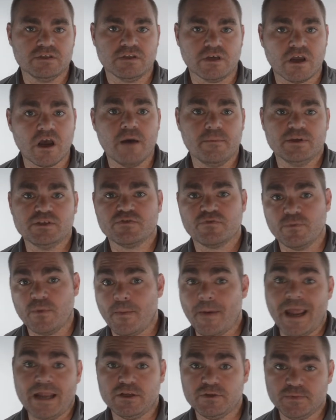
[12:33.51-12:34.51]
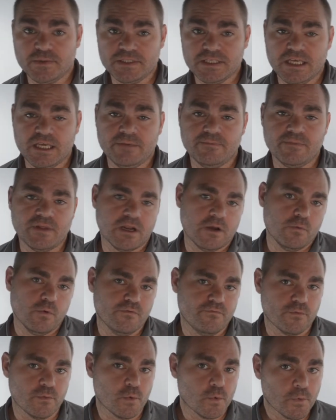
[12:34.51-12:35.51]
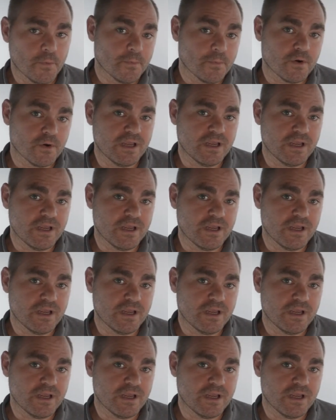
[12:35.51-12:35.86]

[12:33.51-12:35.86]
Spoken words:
comments from the management team than I would from a rumor,